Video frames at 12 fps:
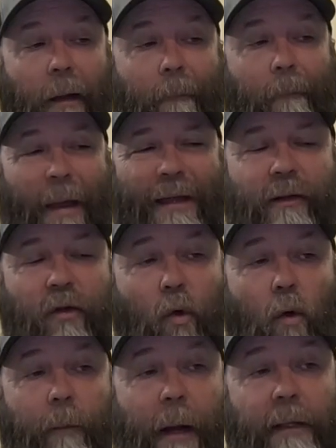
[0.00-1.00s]
making the
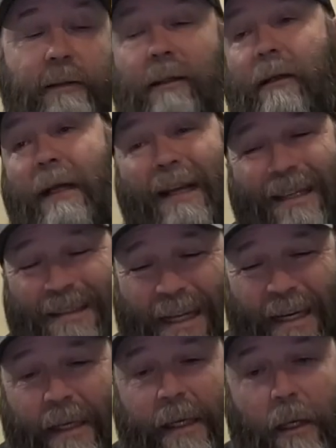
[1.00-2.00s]
door pans good. Because I
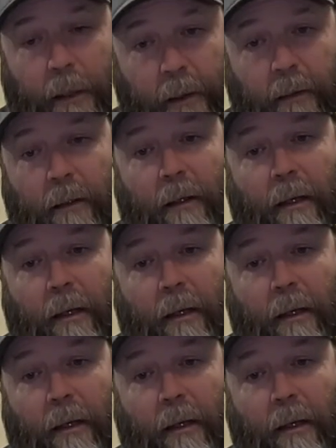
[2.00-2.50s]
got to cut,